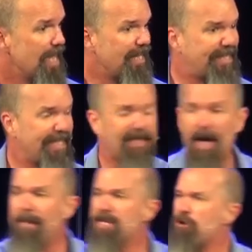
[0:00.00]
And see,
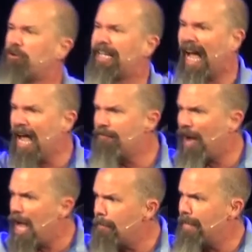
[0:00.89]
some of you gave
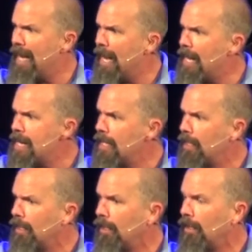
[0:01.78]
up, man.
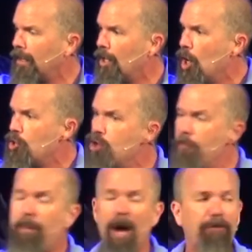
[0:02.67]
You
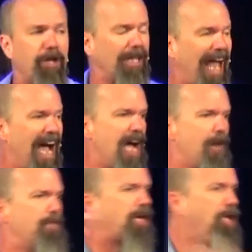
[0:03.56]
bought the lie
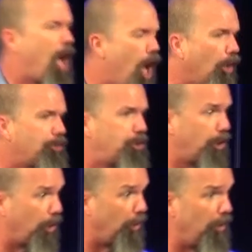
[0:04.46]
of the
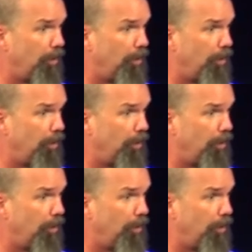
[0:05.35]
culture.